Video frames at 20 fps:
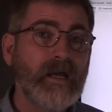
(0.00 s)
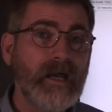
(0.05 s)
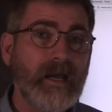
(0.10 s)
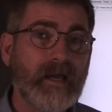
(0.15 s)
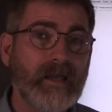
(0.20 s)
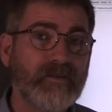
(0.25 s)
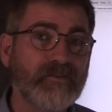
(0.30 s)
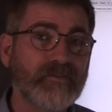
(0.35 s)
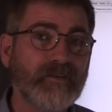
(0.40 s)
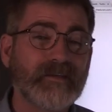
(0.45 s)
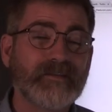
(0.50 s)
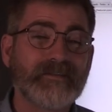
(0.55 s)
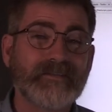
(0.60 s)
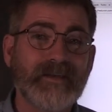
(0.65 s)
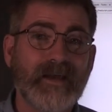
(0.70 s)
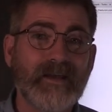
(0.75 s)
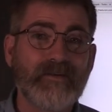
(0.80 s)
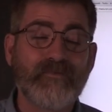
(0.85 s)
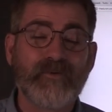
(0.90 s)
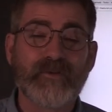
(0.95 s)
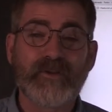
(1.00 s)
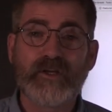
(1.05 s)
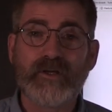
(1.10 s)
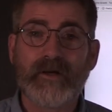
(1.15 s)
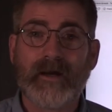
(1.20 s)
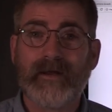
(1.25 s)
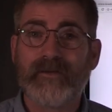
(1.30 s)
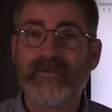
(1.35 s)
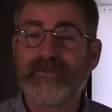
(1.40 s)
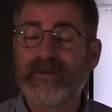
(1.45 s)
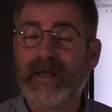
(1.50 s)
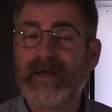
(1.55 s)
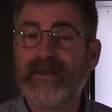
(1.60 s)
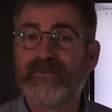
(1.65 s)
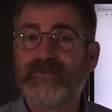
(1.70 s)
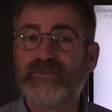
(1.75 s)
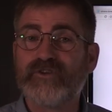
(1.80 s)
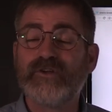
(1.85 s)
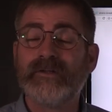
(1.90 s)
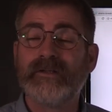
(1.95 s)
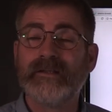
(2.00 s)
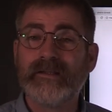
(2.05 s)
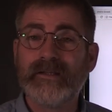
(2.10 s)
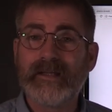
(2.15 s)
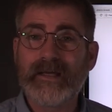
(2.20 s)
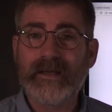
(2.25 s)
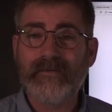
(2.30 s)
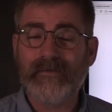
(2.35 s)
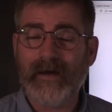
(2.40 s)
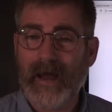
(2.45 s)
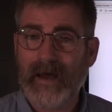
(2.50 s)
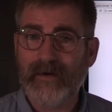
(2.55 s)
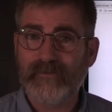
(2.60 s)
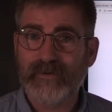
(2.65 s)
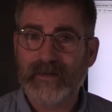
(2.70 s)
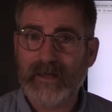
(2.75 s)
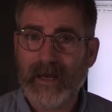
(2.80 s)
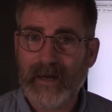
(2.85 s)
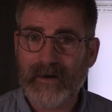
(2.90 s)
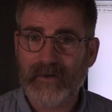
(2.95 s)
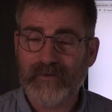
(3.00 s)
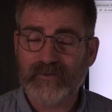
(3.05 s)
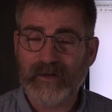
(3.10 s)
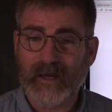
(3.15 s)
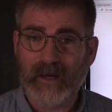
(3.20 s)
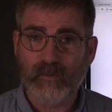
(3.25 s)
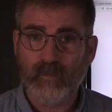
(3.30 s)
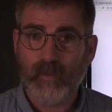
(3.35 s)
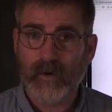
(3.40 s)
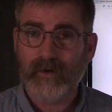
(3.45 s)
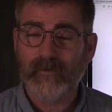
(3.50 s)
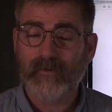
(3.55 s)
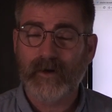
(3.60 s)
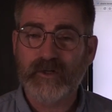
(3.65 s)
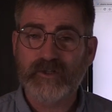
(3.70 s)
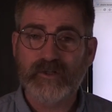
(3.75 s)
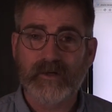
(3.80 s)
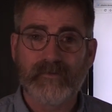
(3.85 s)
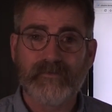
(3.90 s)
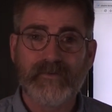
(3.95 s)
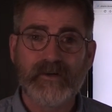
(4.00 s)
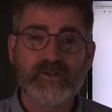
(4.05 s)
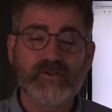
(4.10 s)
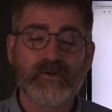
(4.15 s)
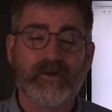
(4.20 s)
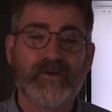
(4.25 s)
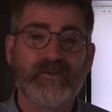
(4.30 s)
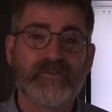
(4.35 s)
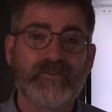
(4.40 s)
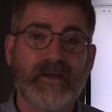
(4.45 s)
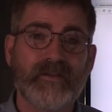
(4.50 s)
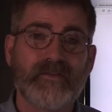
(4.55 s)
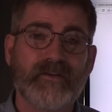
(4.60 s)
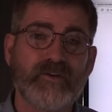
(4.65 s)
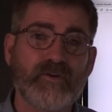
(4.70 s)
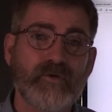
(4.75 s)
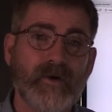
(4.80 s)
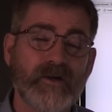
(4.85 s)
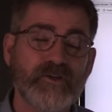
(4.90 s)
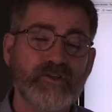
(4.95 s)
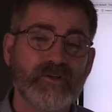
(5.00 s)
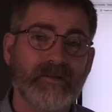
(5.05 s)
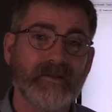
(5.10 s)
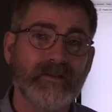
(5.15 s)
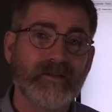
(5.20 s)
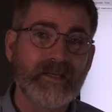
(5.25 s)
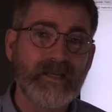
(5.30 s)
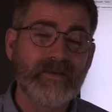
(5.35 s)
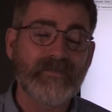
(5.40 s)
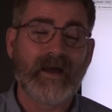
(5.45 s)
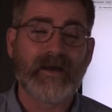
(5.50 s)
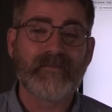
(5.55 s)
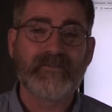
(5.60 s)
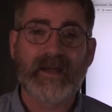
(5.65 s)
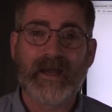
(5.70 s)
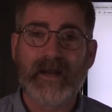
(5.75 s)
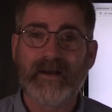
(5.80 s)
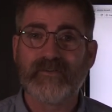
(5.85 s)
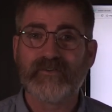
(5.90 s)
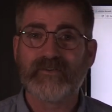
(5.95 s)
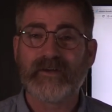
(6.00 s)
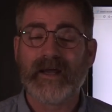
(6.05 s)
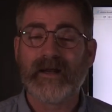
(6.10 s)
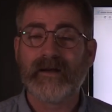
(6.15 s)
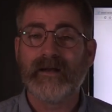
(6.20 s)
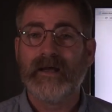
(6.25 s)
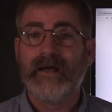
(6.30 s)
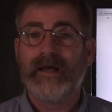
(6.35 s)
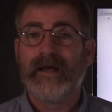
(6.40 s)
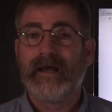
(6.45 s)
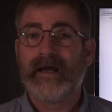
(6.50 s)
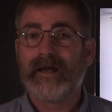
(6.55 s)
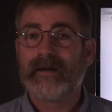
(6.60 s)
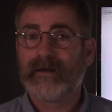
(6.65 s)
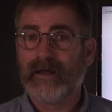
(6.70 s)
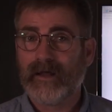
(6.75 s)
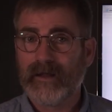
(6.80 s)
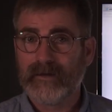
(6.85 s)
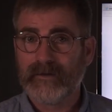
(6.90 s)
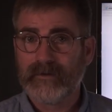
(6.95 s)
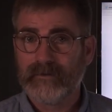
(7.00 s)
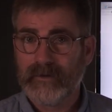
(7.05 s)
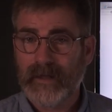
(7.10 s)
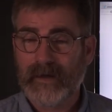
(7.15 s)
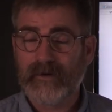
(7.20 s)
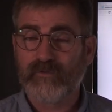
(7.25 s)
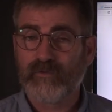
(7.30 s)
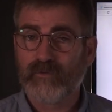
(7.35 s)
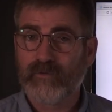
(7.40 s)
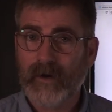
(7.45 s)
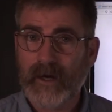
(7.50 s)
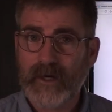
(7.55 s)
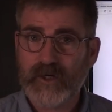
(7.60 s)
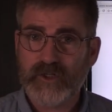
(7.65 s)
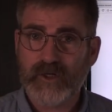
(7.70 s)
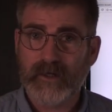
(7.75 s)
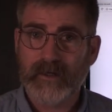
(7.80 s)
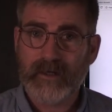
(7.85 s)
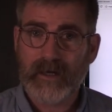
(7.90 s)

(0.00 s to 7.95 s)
has said for the United States to leave Afghanistan. One Russian official has said that the U.S. should leave Afghanistan and let Russia